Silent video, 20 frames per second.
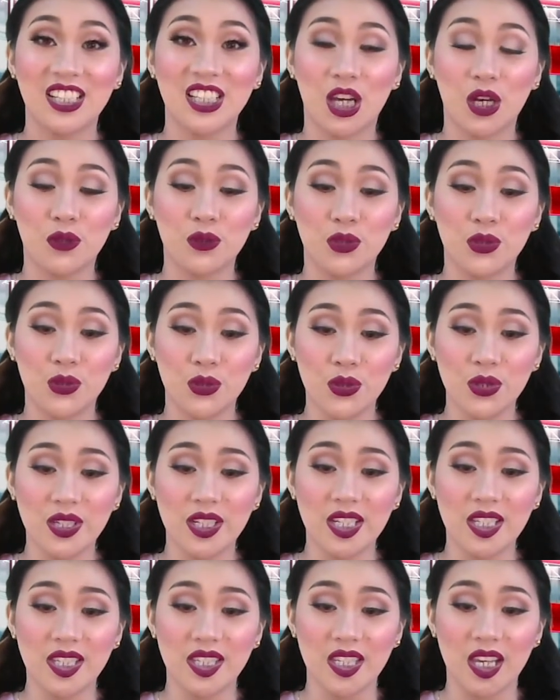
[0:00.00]
Now do
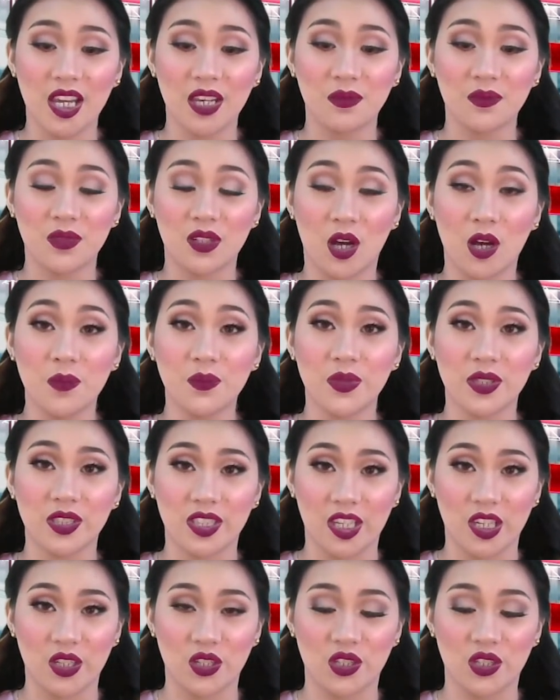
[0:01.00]
the same
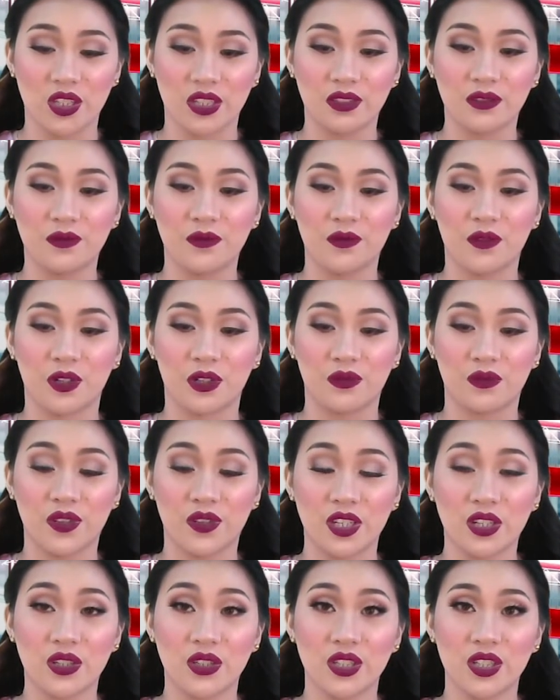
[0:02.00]
computation for
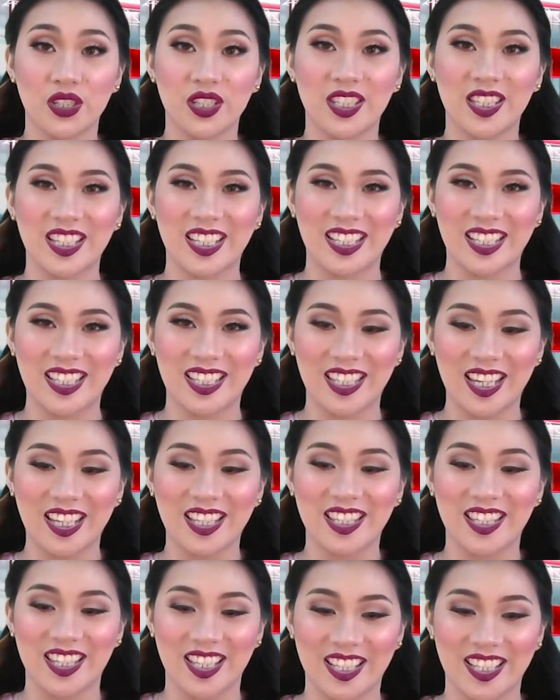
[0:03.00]
vigorous
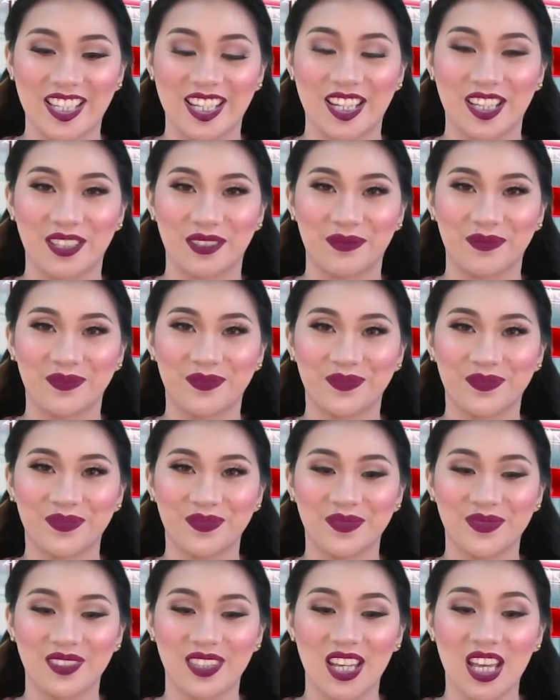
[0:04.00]
intensity.
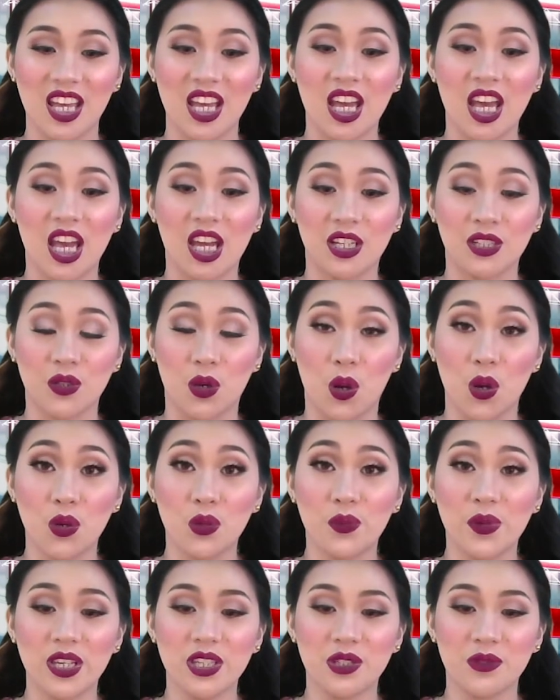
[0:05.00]
And
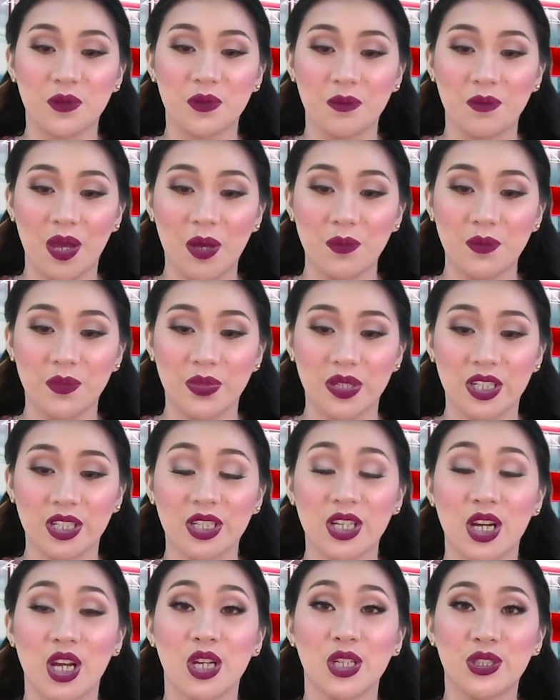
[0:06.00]
always
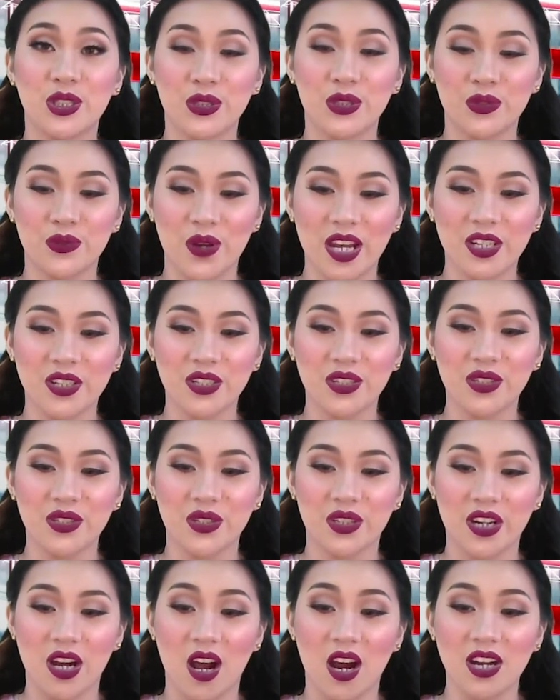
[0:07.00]
remember to record
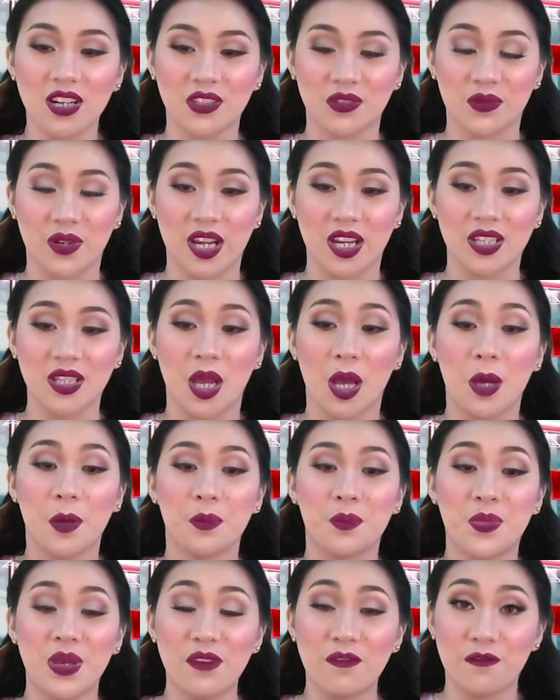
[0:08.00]
your heart rate
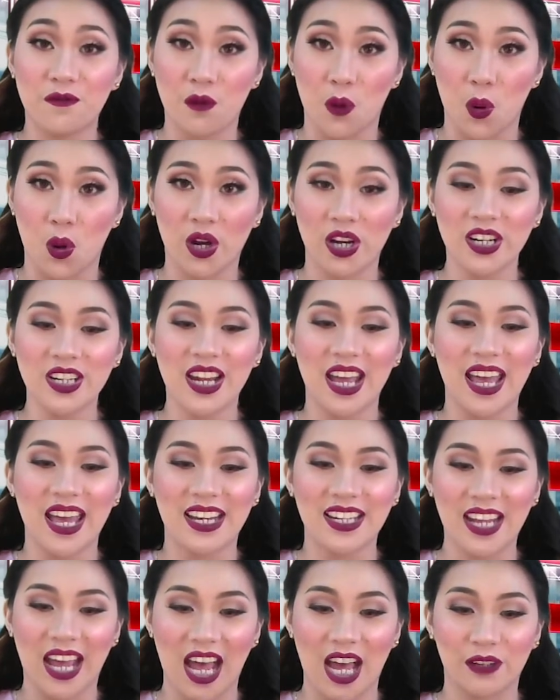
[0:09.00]
before
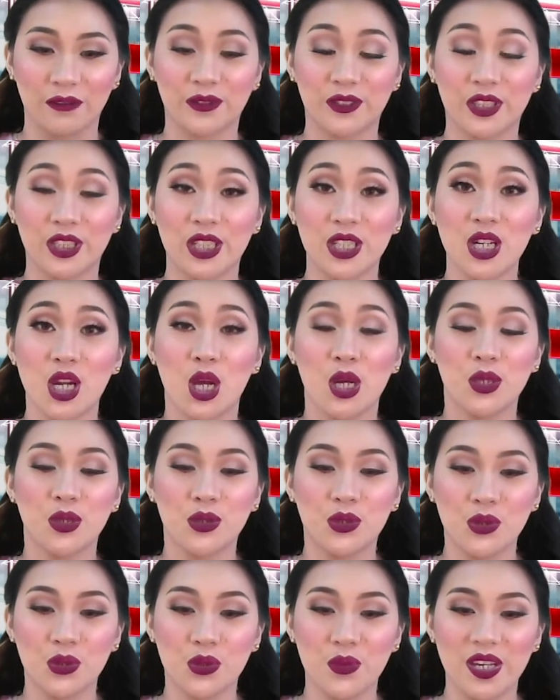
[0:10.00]
and after
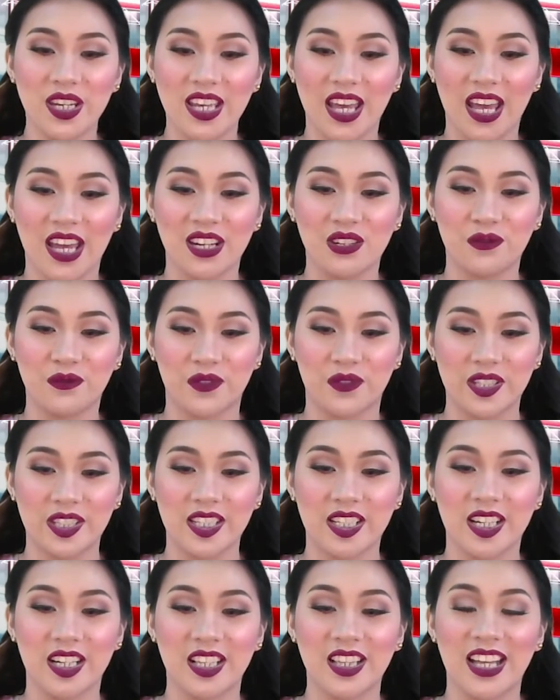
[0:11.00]
doing any
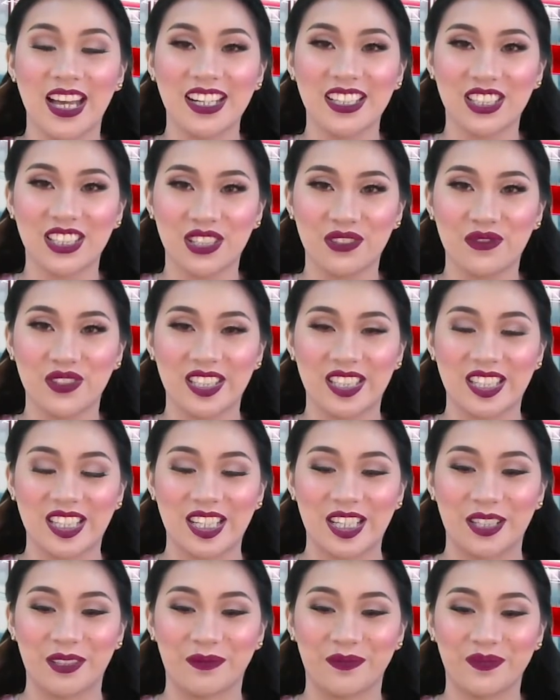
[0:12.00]
physical activity.
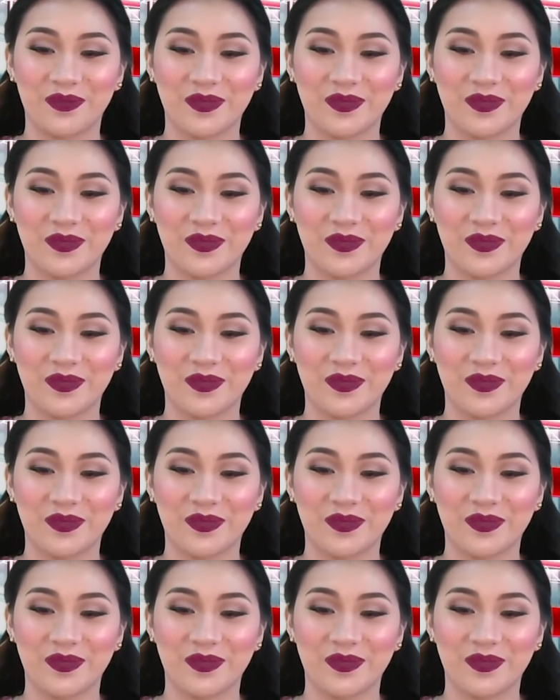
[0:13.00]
